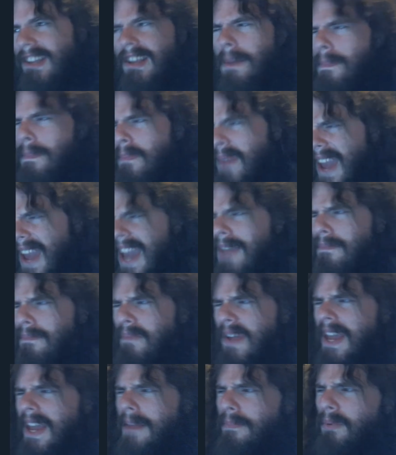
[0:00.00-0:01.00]
to ban
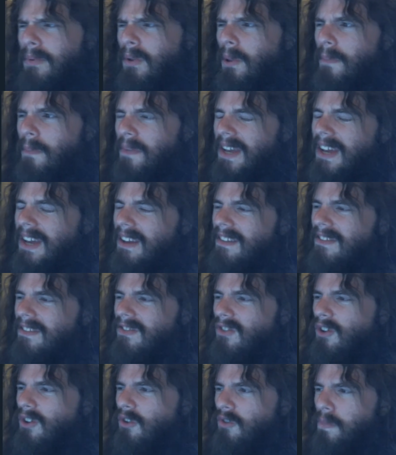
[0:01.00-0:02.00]
people because
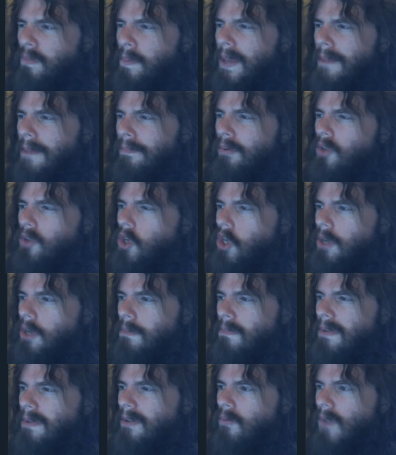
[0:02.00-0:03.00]
those people
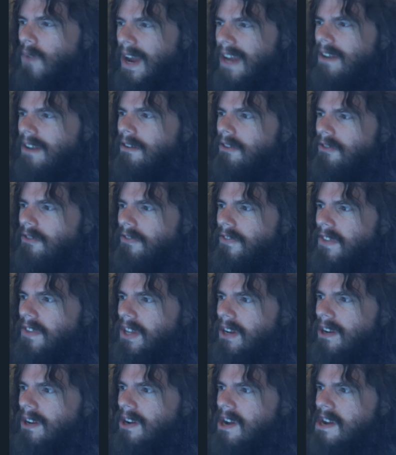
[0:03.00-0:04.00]
shouldn't be writers for
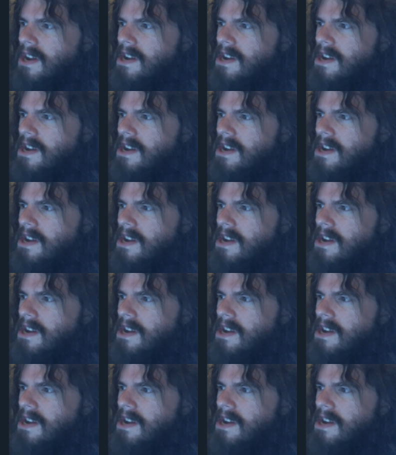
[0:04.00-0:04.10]
their